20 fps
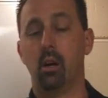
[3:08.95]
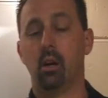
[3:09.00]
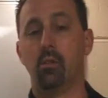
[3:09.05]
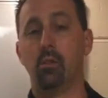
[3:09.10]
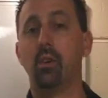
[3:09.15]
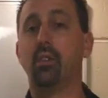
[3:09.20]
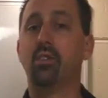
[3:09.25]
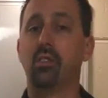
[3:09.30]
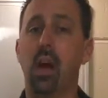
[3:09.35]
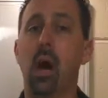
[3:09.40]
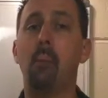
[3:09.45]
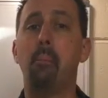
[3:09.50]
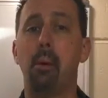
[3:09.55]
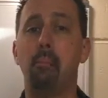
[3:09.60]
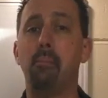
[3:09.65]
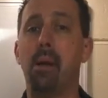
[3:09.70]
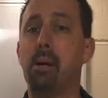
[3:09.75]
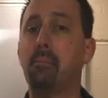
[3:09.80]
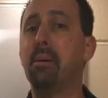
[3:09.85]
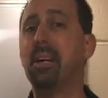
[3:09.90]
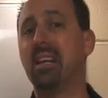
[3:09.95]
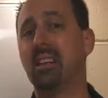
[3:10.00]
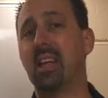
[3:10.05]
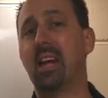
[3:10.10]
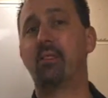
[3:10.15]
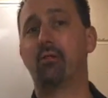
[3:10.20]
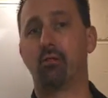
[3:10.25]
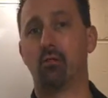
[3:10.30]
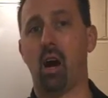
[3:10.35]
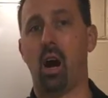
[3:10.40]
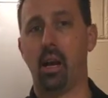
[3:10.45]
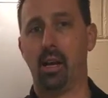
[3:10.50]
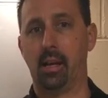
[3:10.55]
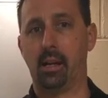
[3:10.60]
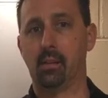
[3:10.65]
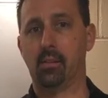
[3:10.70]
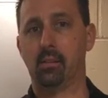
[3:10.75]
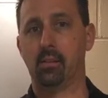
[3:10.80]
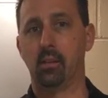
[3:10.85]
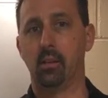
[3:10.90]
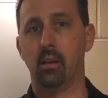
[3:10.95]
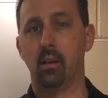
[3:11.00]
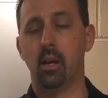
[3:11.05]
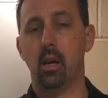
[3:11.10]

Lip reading: For some, it may be electronics.